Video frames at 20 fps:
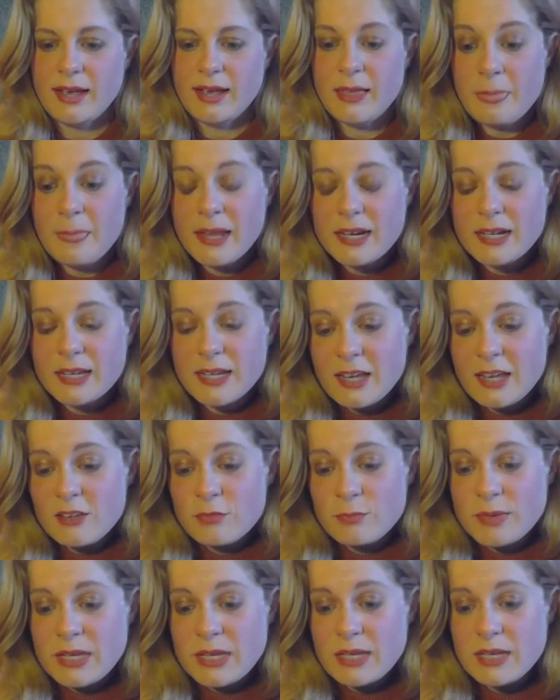And then it
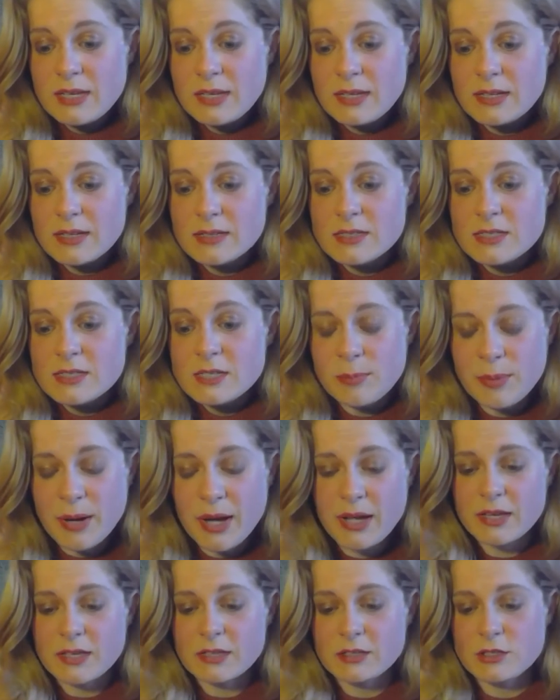gave me
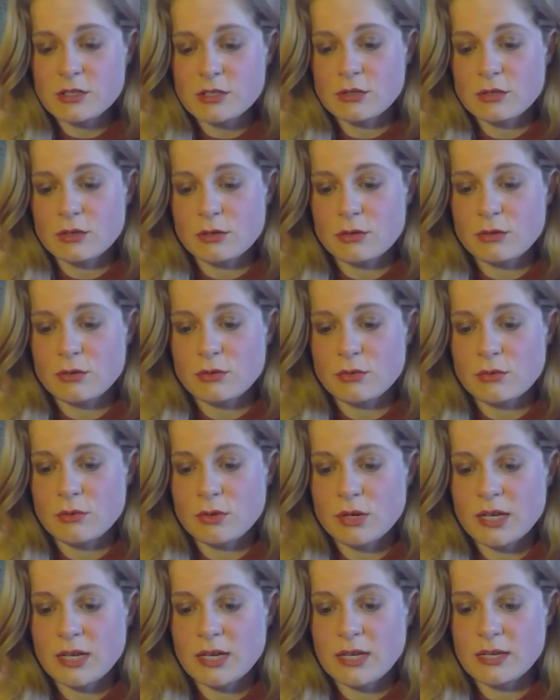Tobias,
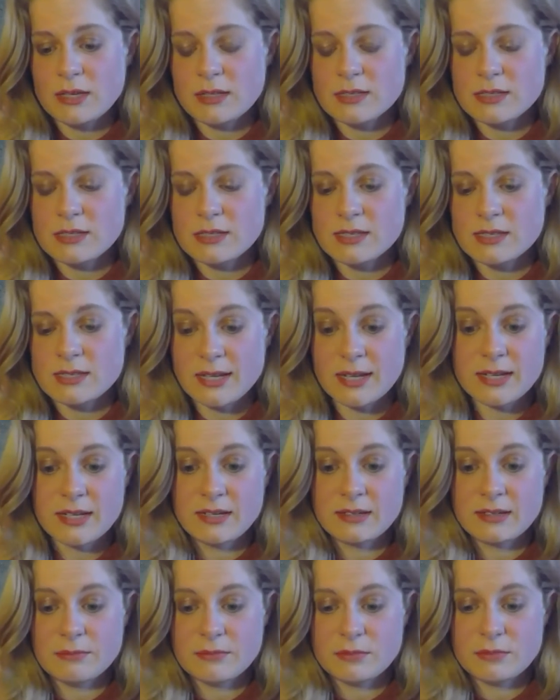who is the
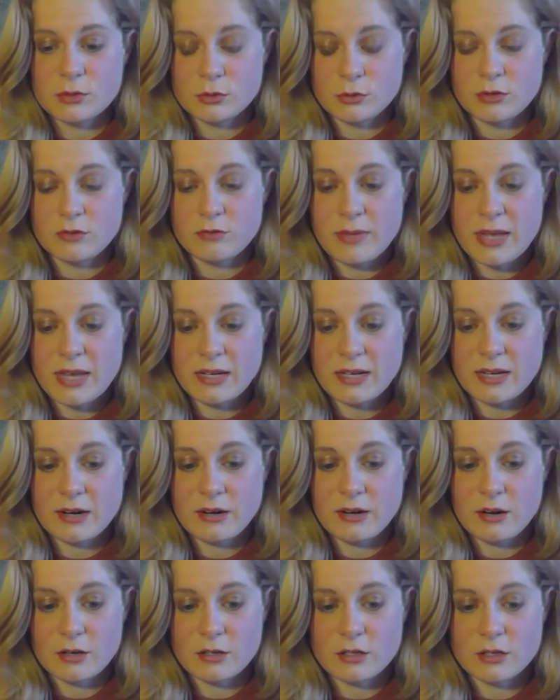second sort of main
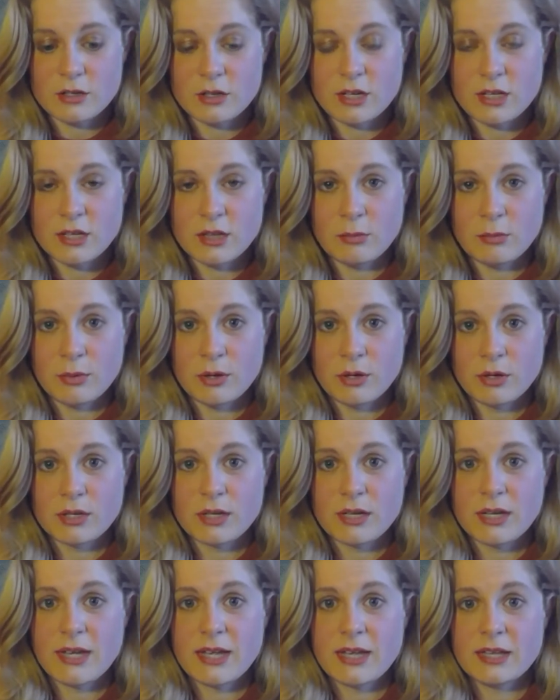character in the
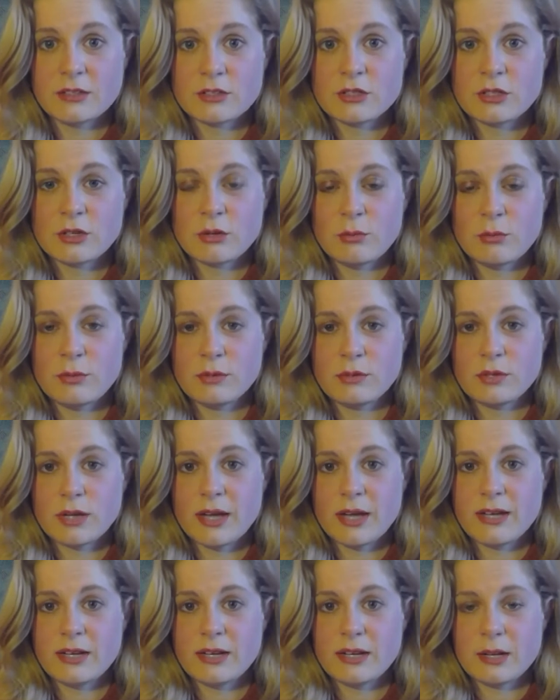book. And so
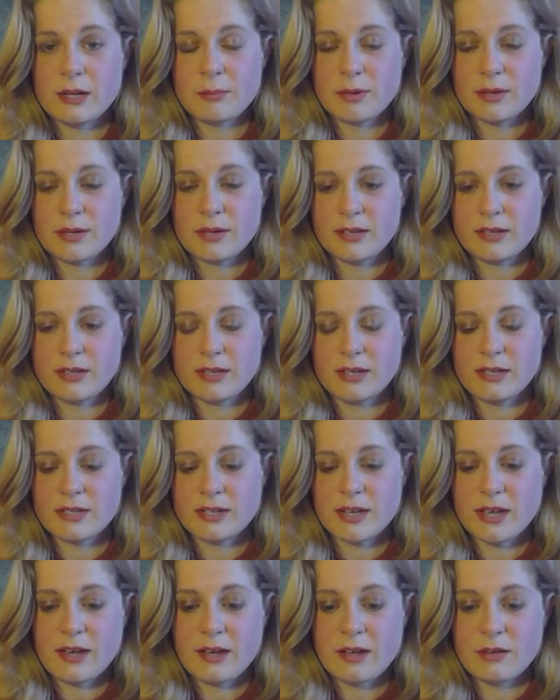I ended up
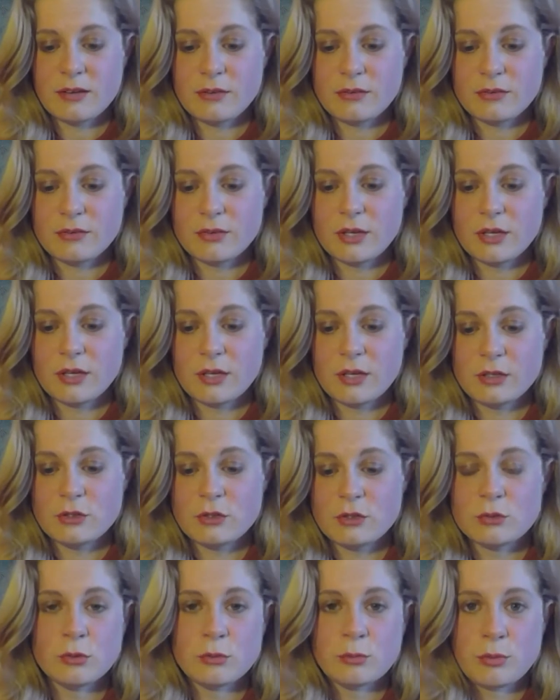getting to have a
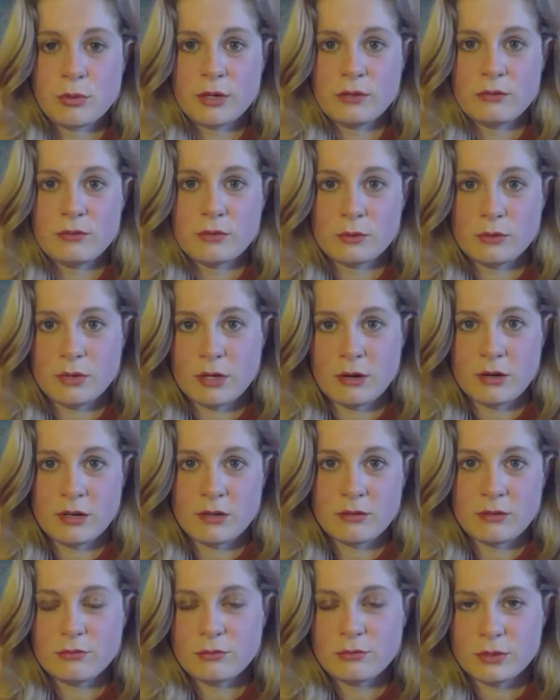dual point of view
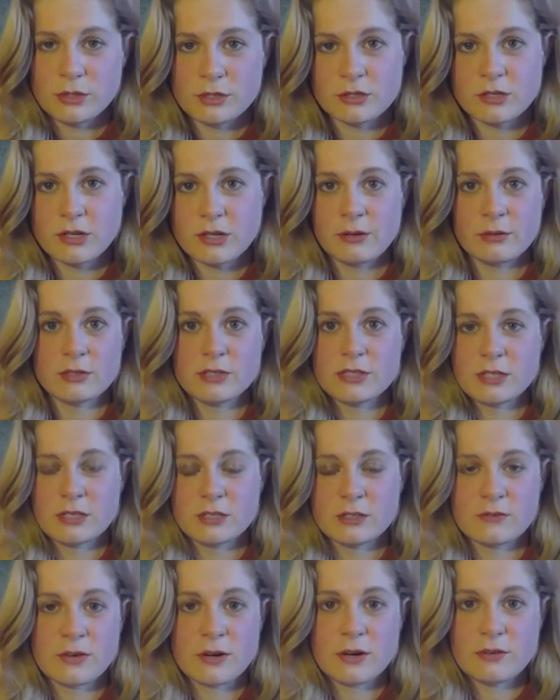narrative, which I always
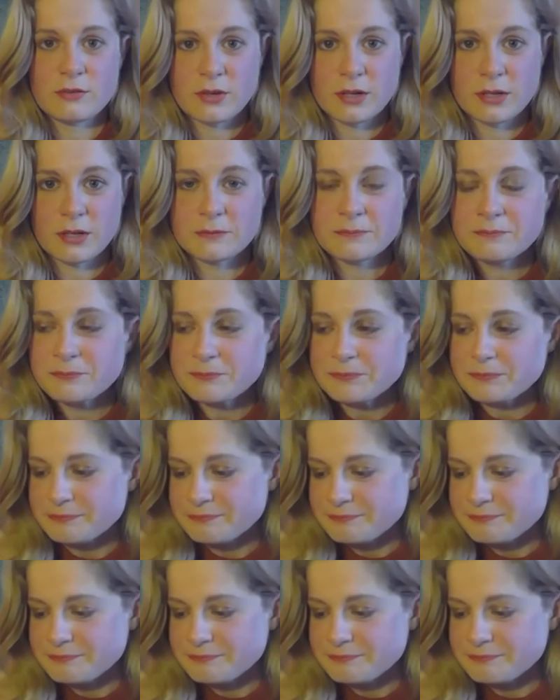think is very fun.